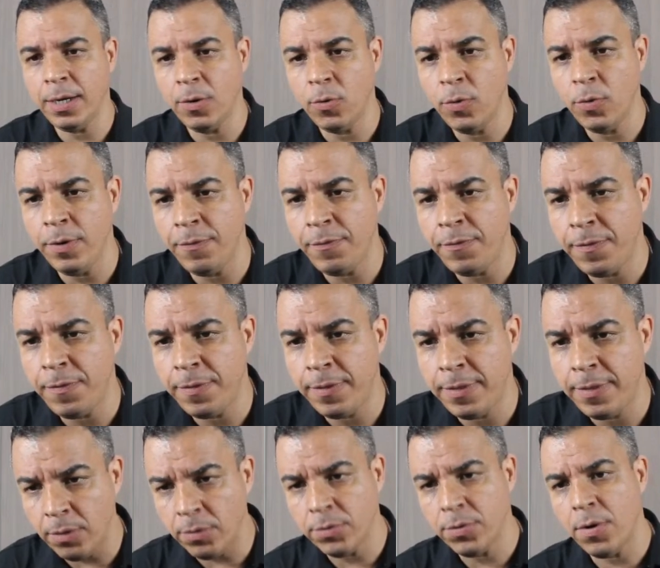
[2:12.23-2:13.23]
with
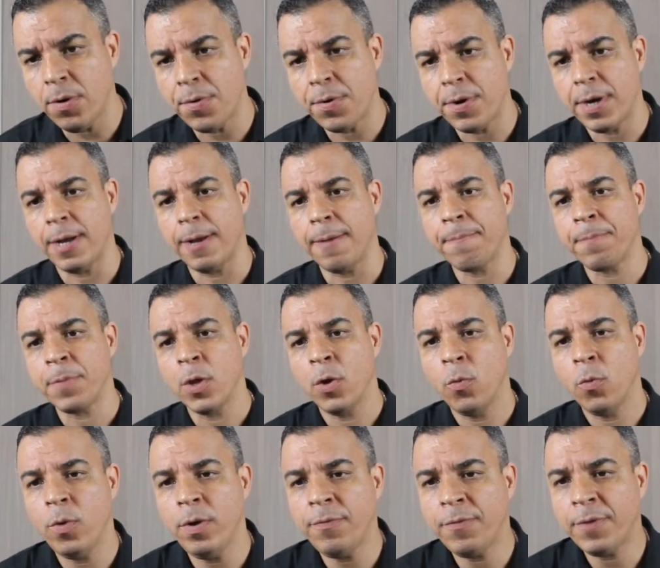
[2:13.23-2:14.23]
Theodora,
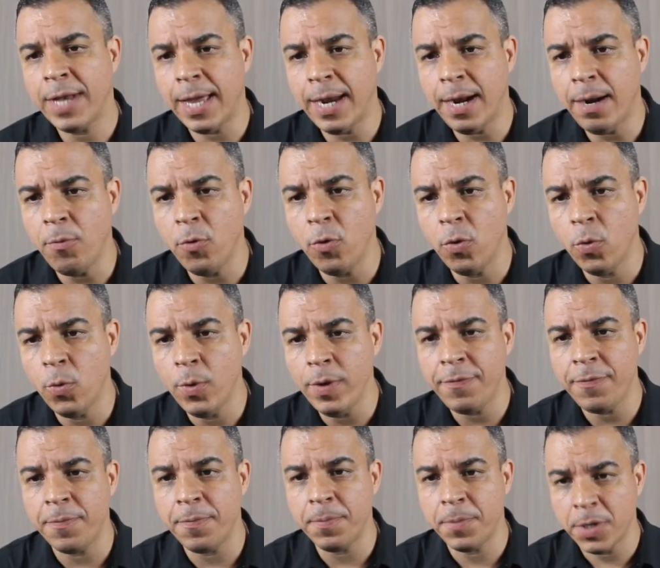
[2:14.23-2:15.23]
with Carabo,
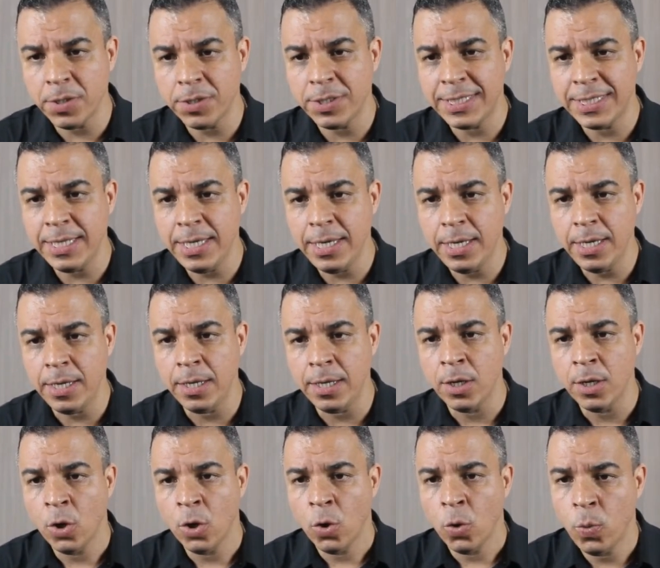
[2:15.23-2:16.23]
with Mercy,
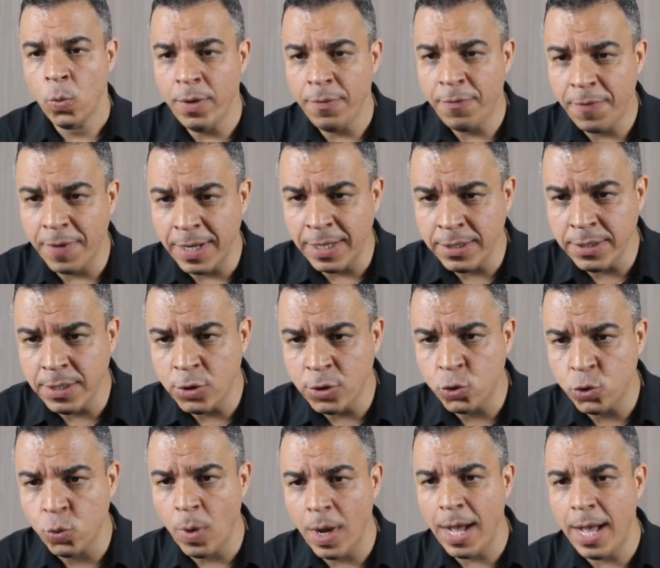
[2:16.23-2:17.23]
with Andy
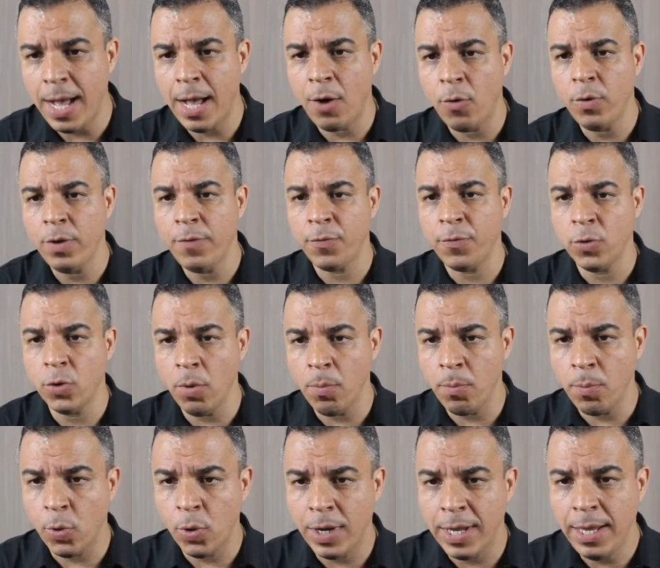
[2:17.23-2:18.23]
Sua, with
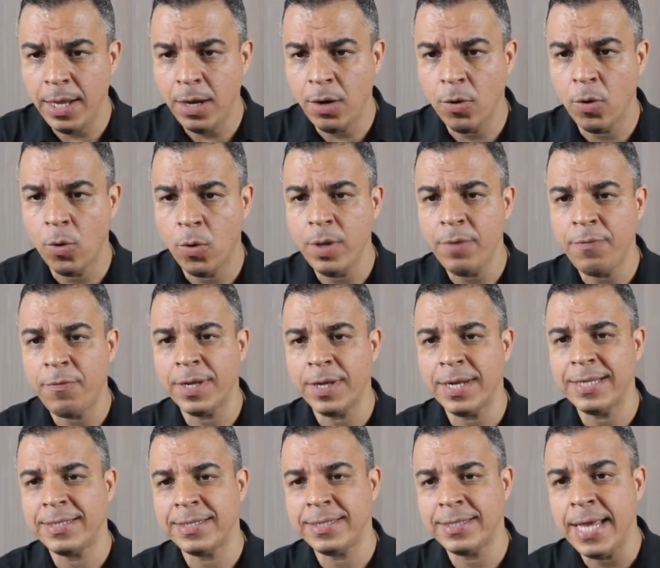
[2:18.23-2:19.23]
Nombolelo, with
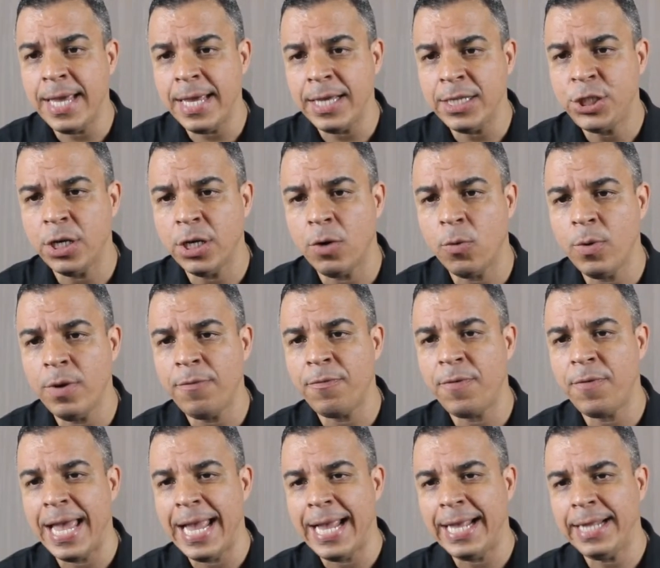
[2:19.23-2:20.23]
Anastasia, with
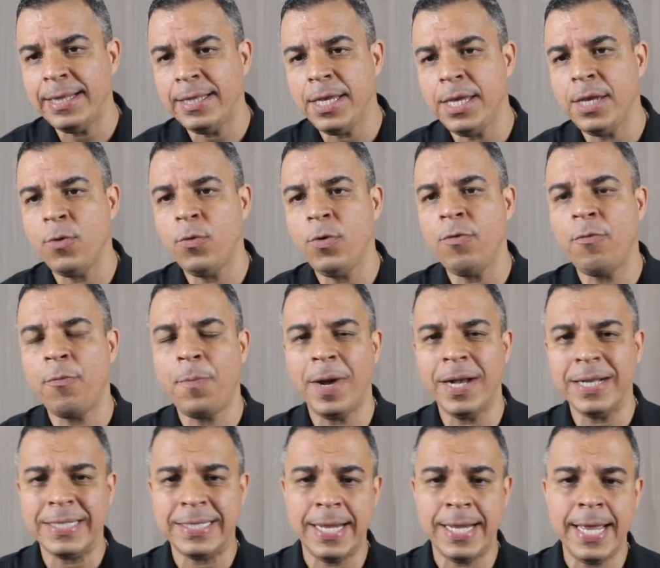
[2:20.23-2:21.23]
Andy, with
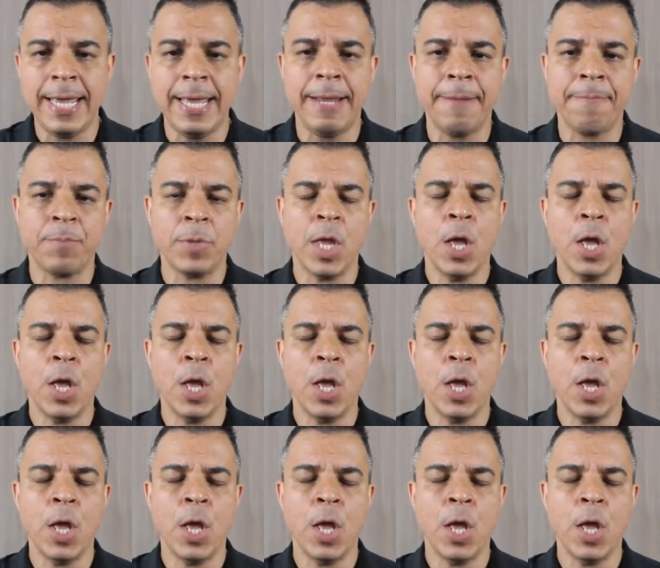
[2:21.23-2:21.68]
Paxley.